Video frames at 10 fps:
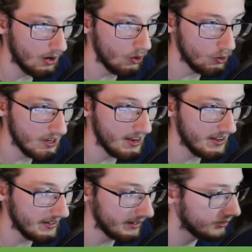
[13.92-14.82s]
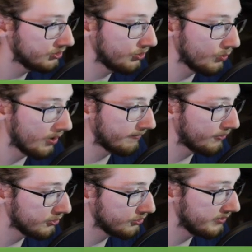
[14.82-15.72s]
Okay, so our
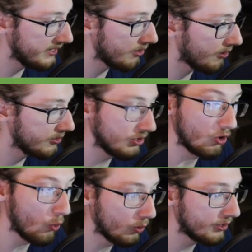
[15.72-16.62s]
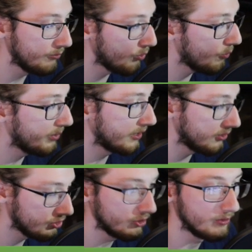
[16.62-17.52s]
first three cards are Orchid, Rope, and
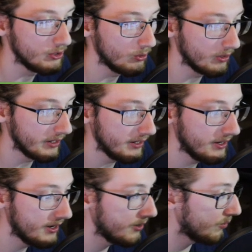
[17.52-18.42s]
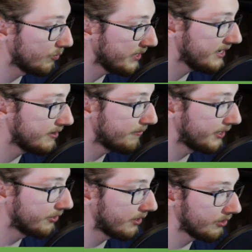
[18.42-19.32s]
Conservatory. We need to
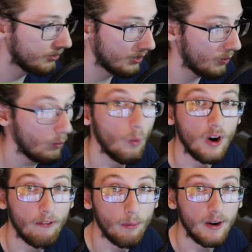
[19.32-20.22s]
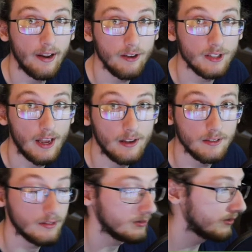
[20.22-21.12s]
figure out what everybody else
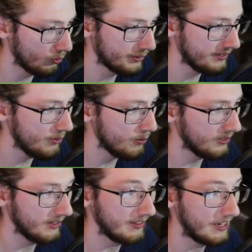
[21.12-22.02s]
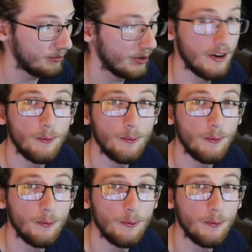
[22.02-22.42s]
has. Orchid going to the library?